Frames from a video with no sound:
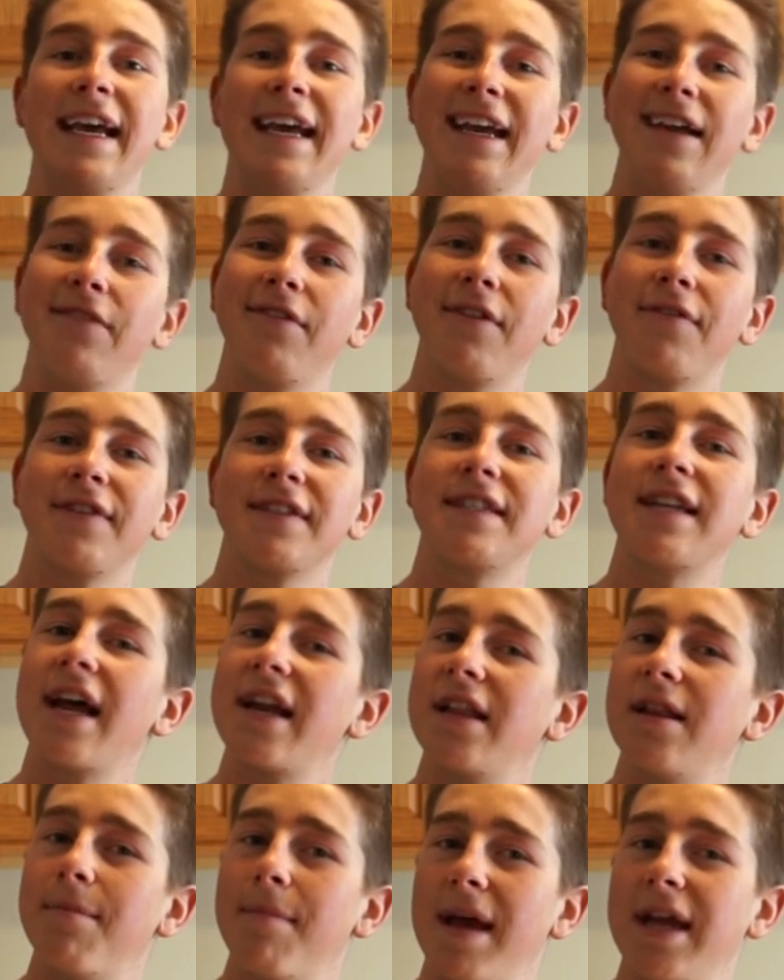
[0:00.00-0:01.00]
Even if it's not
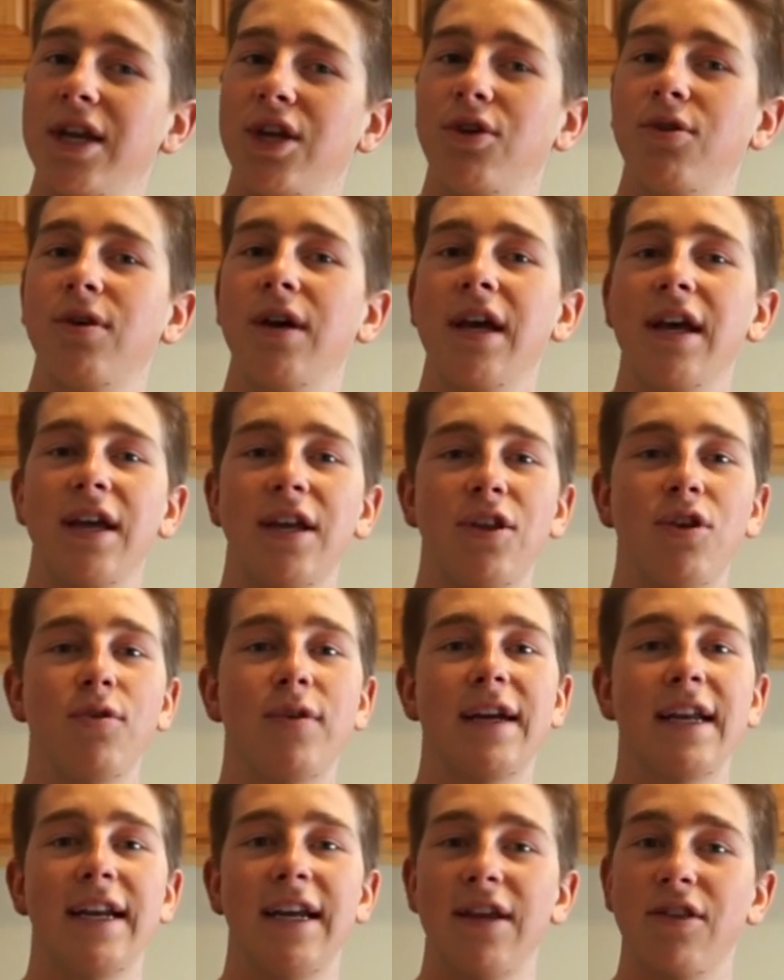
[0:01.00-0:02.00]
on the menu, you
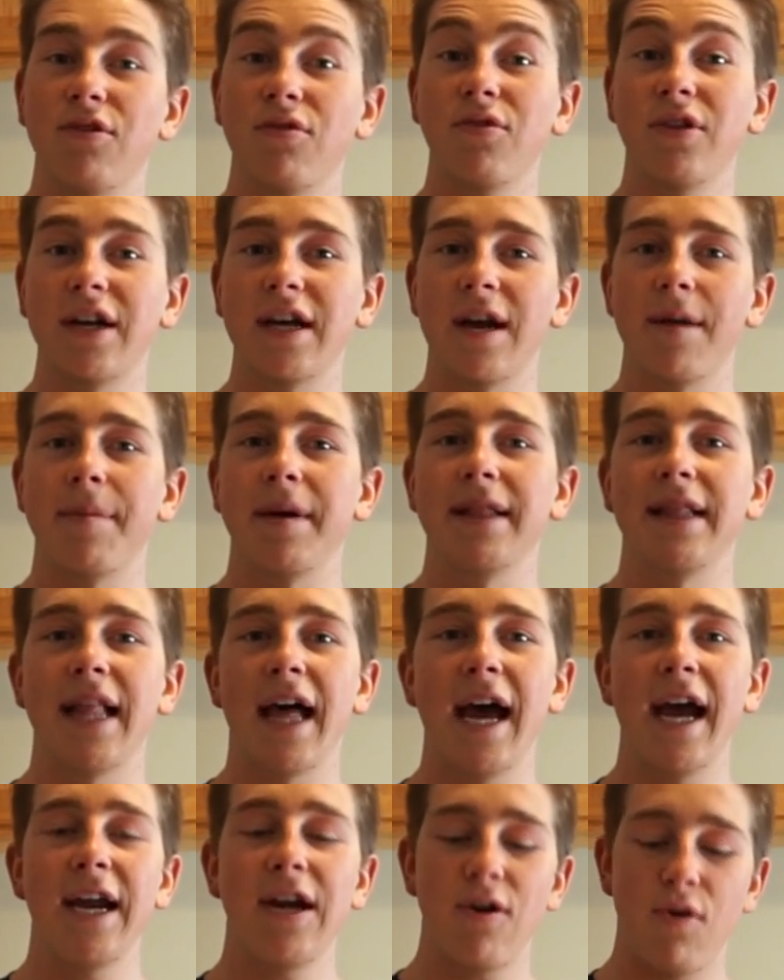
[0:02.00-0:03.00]
can either look it up
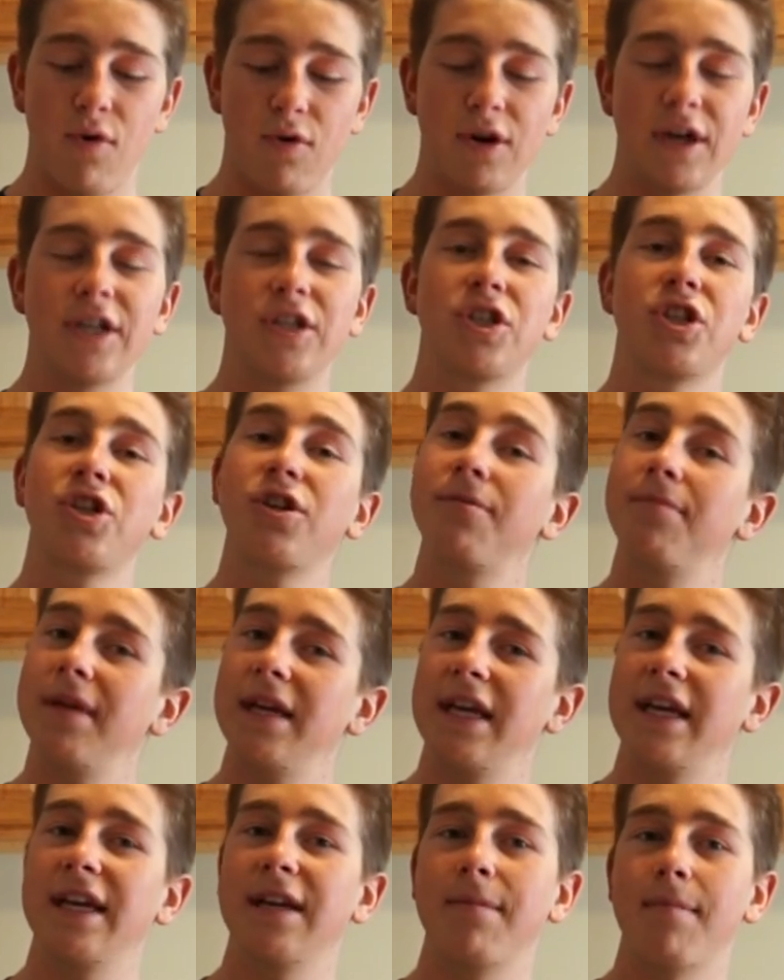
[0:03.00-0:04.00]
online or it should
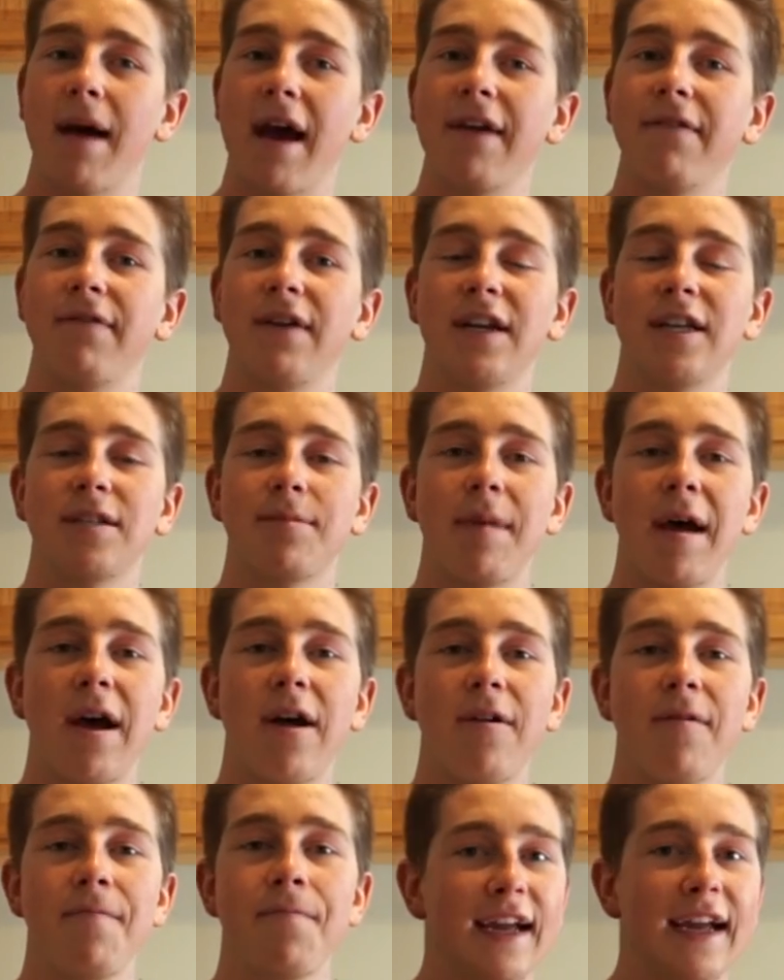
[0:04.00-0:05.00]
be in
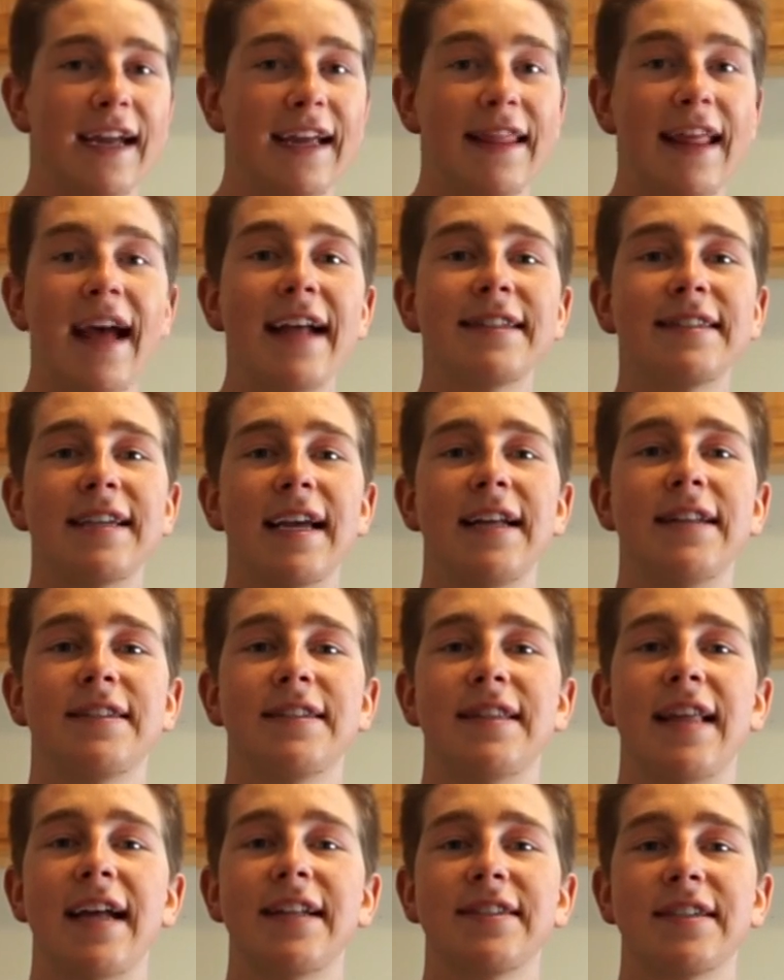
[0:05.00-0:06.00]
MyFitnessPal. In that sense,
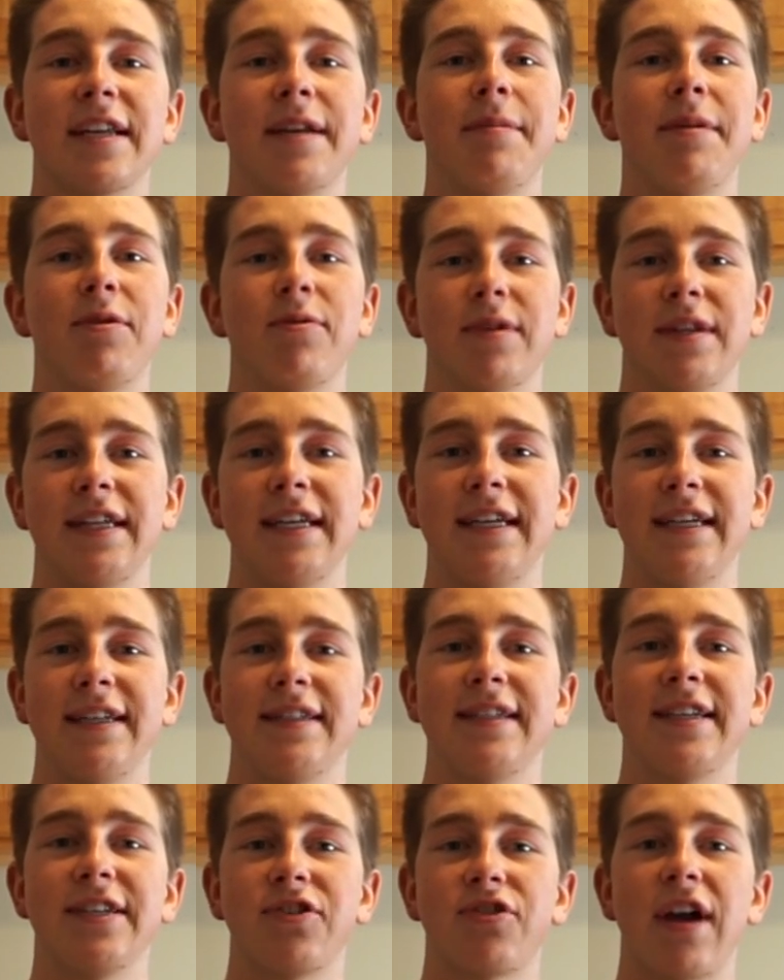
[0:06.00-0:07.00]
that's going to be really
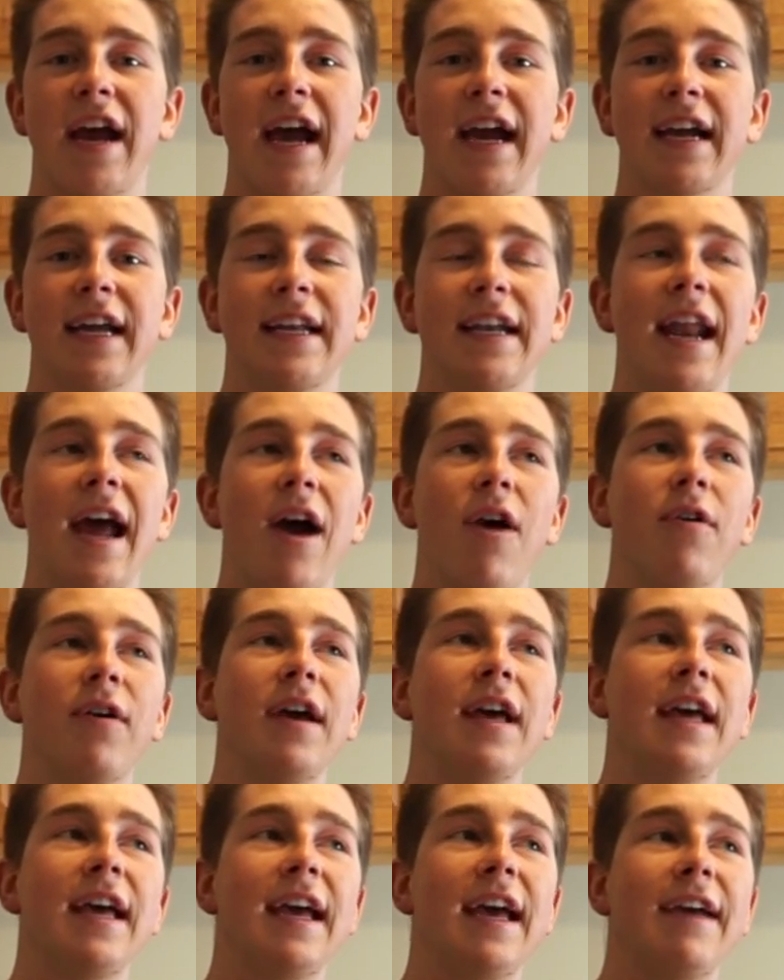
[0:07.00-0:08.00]
easy to track. Now,
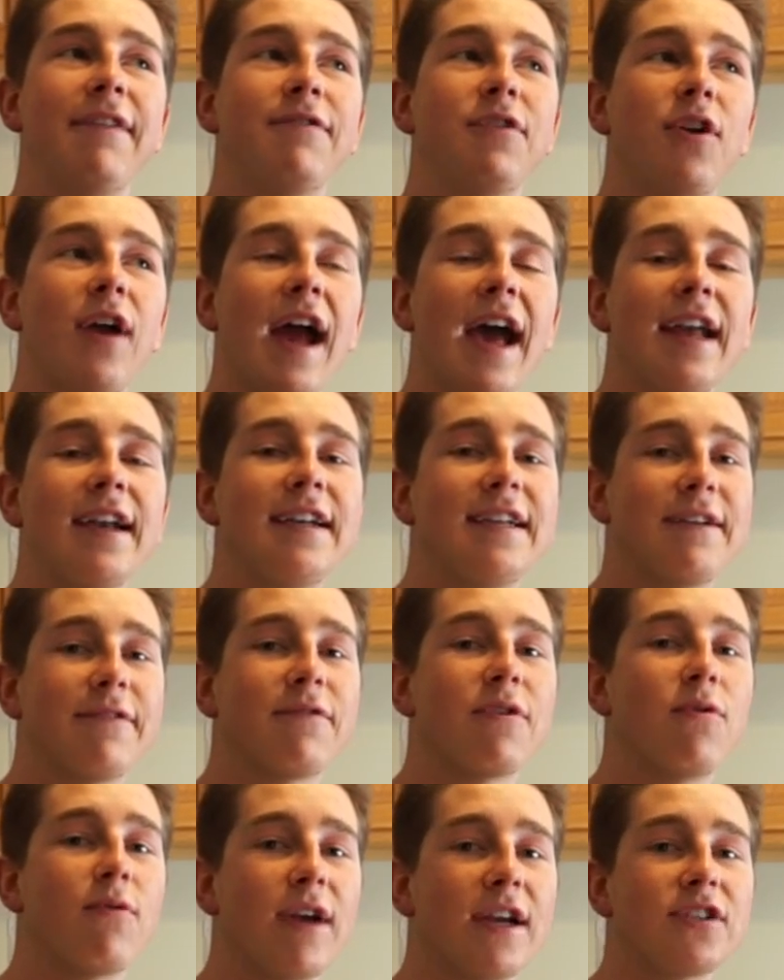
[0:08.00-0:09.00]
if you're at a
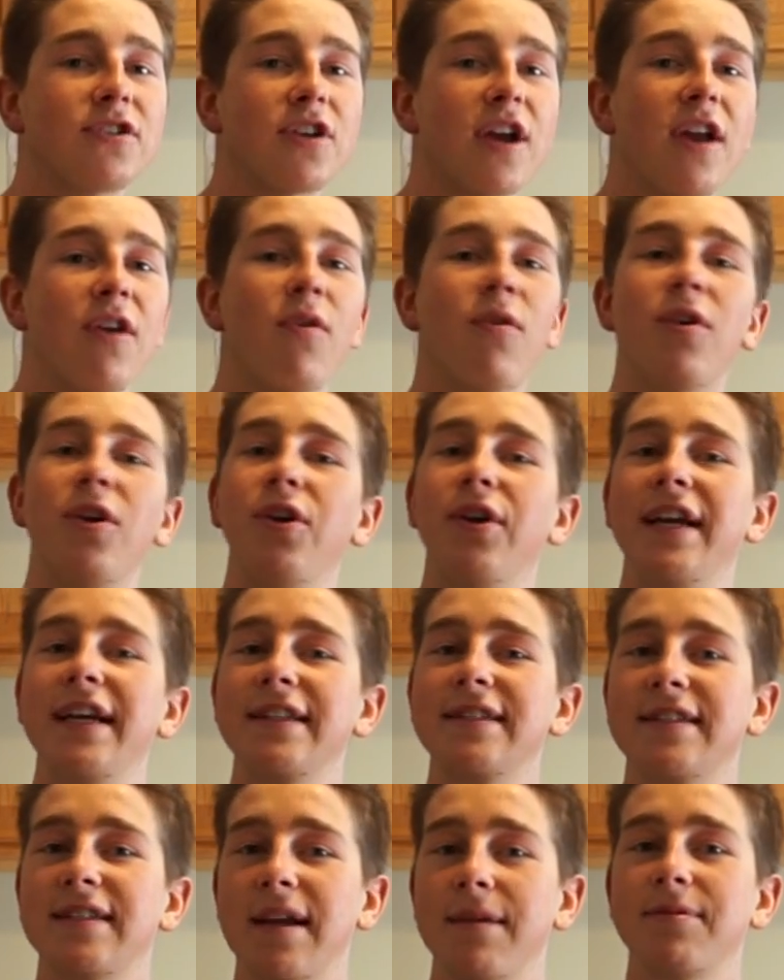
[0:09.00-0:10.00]
different restaurant or you
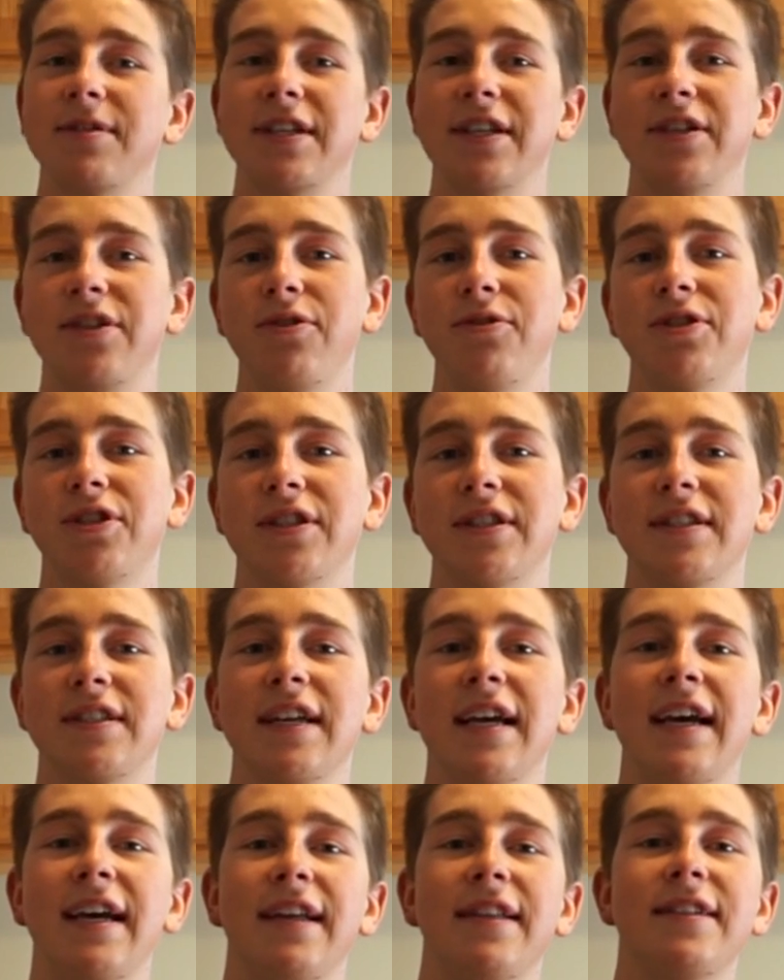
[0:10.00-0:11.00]
get substitutions,
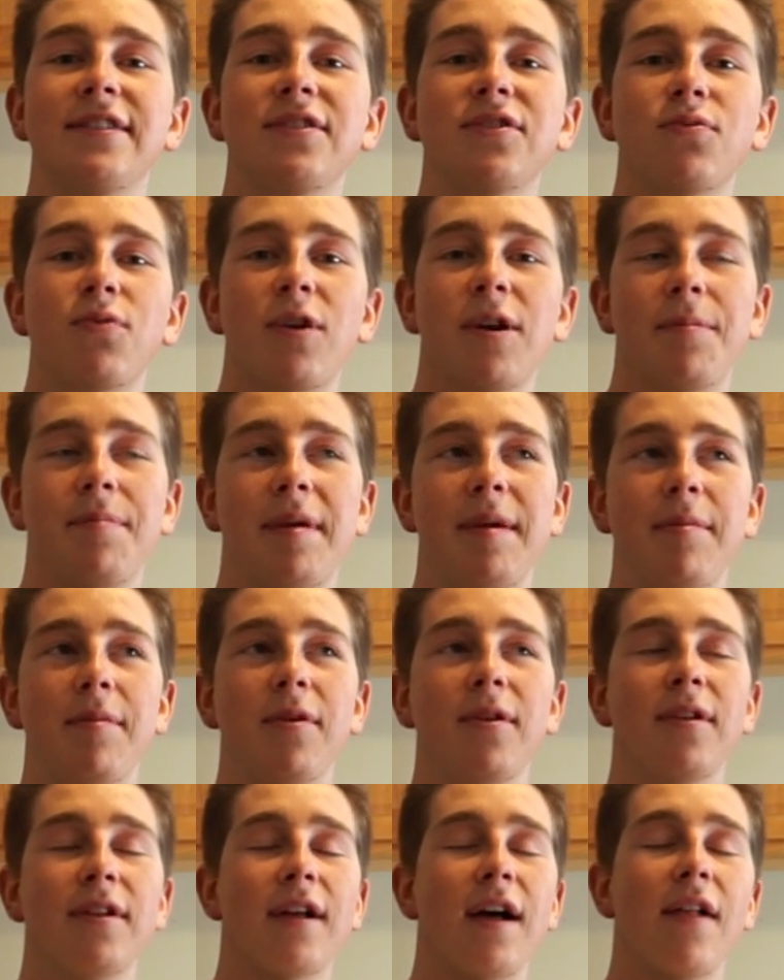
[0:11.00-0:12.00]
this is where
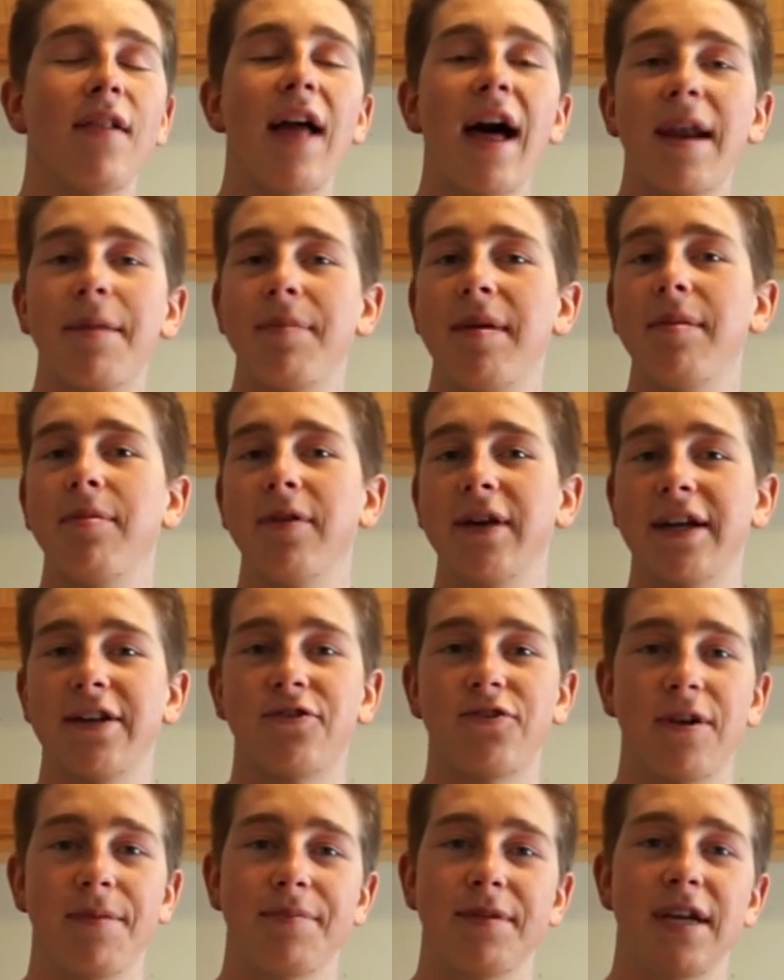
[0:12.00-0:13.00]
a lot of people get
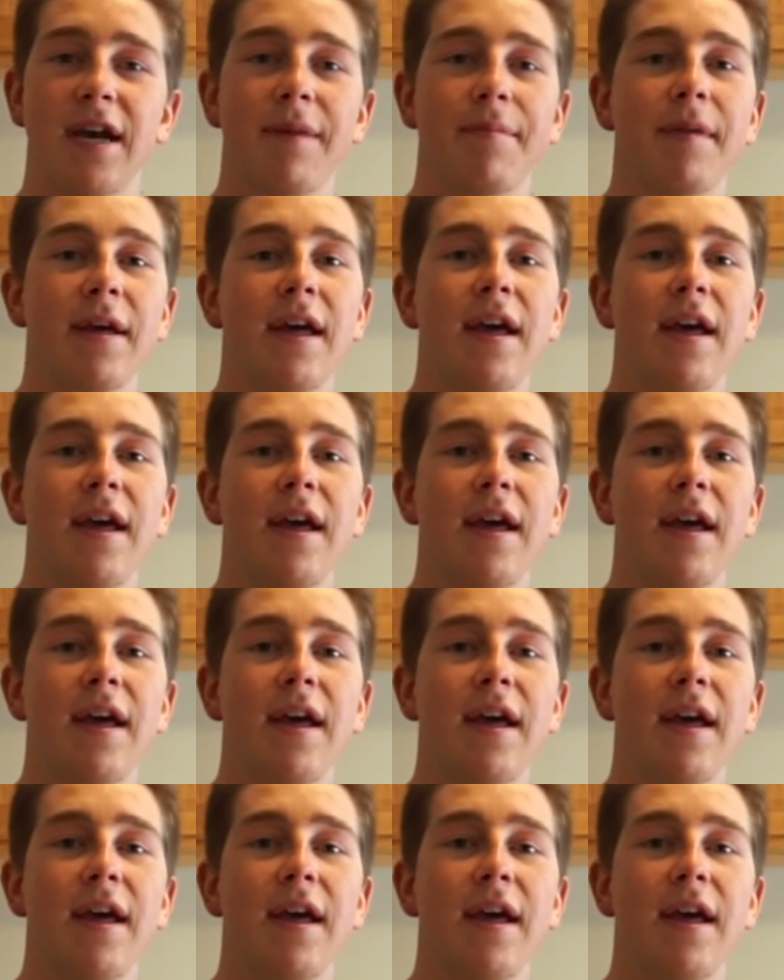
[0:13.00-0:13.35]
tripped up.